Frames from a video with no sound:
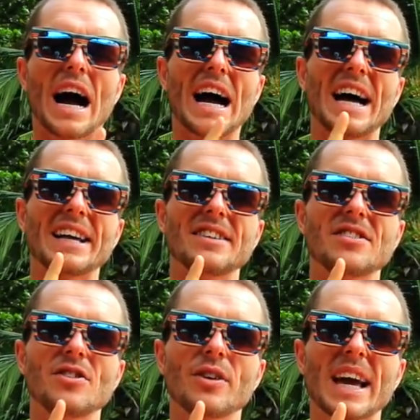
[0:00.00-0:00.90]

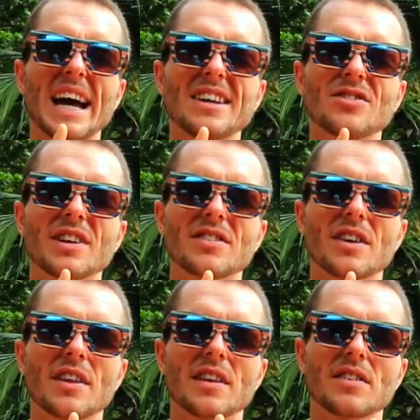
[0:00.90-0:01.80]
and you can drink
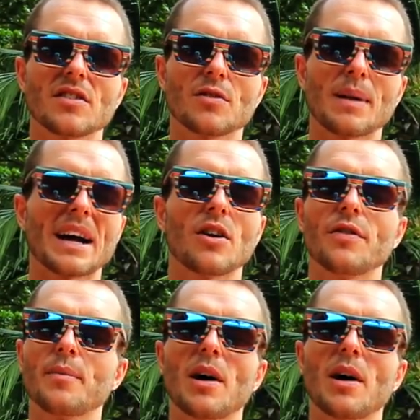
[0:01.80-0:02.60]
certain things such as black coffee,